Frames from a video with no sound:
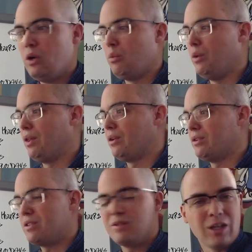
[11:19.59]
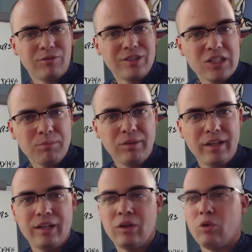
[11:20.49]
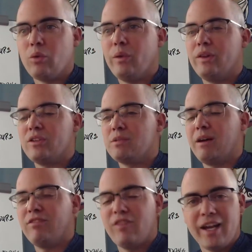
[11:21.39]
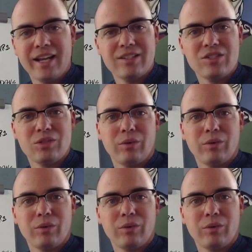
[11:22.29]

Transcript: whether it's self-discipline or whether it's about finances,